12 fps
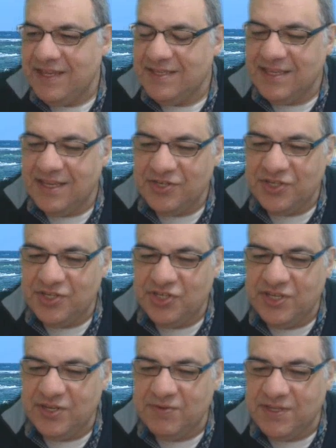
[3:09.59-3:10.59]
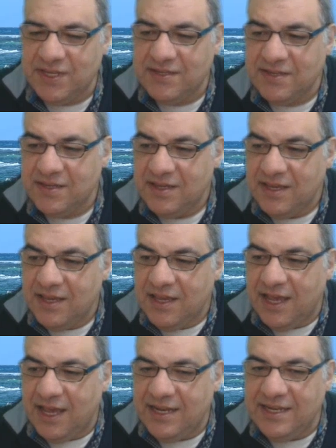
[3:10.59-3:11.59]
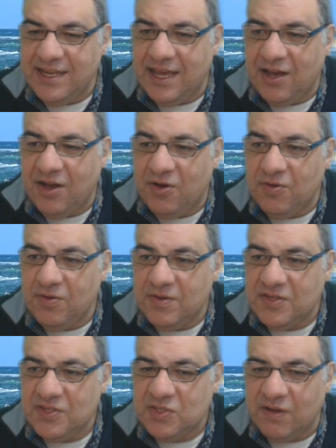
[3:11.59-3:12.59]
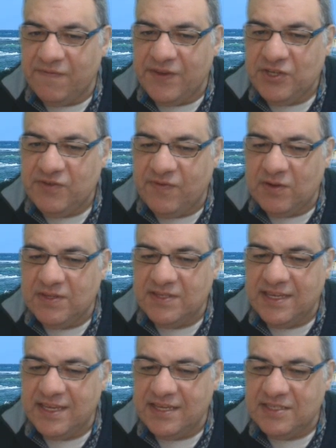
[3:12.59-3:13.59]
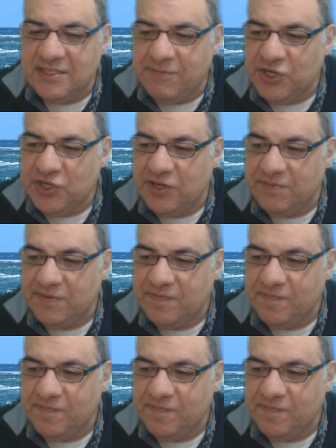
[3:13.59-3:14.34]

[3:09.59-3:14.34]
It's actually shielded, and now Stockfish volunteers the bishop.